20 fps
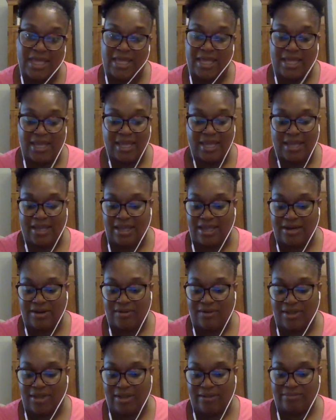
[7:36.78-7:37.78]
And it
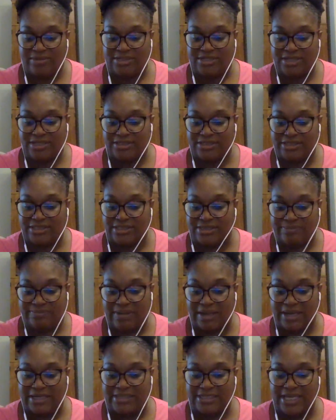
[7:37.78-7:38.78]
don't help to just
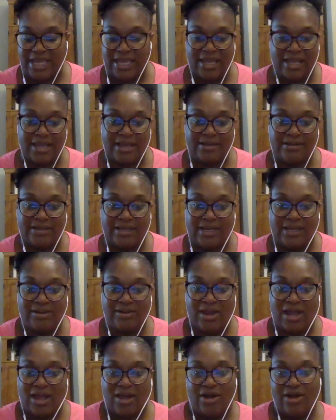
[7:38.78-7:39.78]
meditate and clear
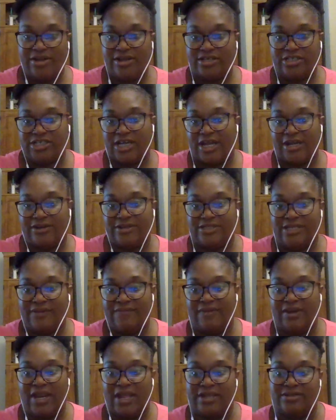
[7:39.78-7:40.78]
out all your chakras
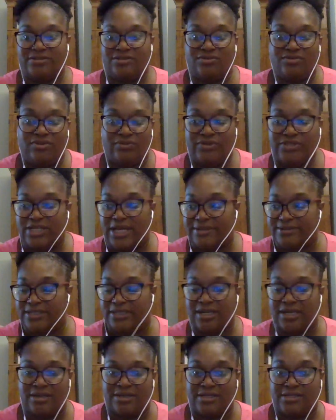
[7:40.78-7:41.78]
every day, 2-3 times a
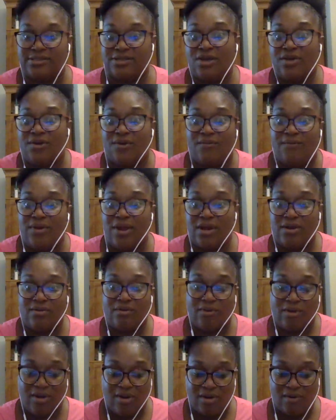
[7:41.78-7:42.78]
day, because we're in
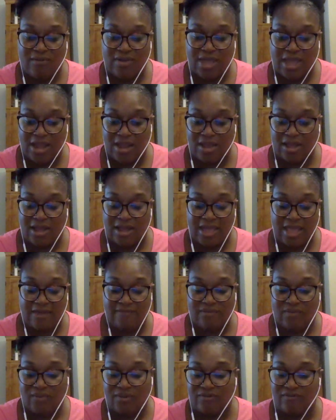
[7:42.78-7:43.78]
no
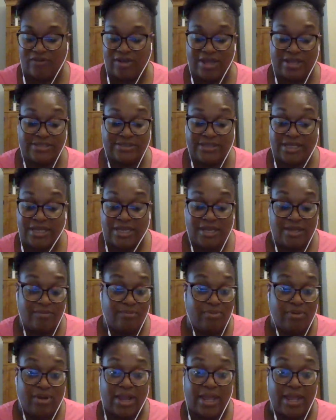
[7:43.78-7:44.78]
heavy warfare. It's
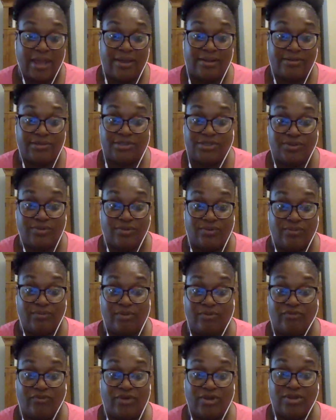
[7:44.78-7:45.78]
pray, too.
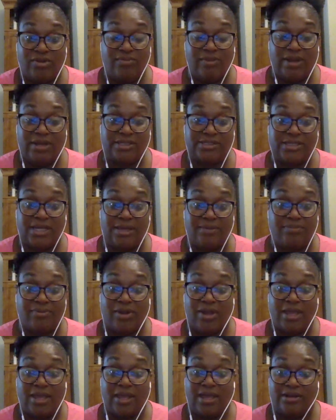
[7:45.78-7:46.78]
Before you meditate,
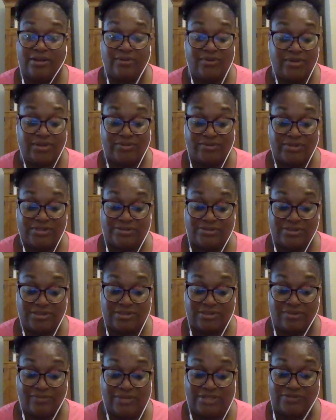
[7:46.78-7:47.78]
pray and do it
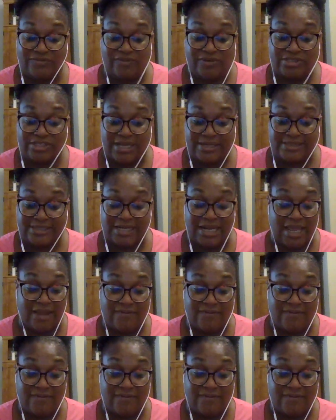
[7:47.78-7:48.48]
3-4 times a day.